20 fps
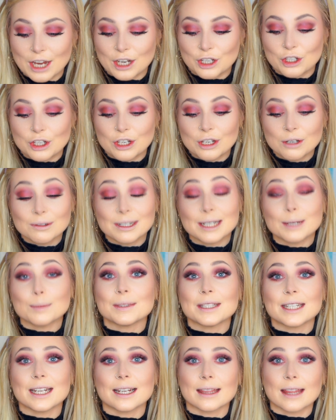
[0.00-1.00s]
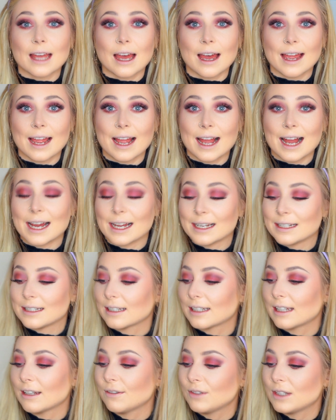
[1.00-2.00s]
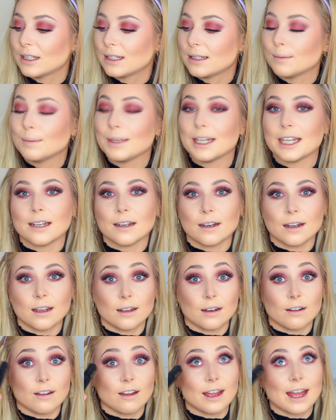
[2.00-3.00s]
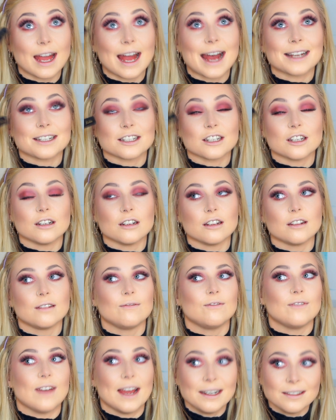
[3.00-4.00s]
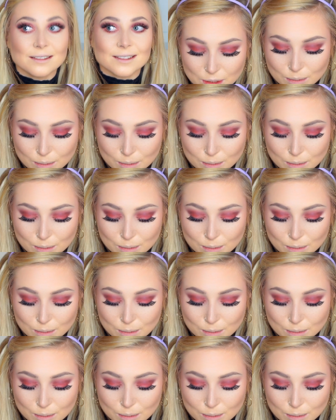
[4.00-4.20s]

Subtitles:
A new lipstick that I had gifted to me at an event.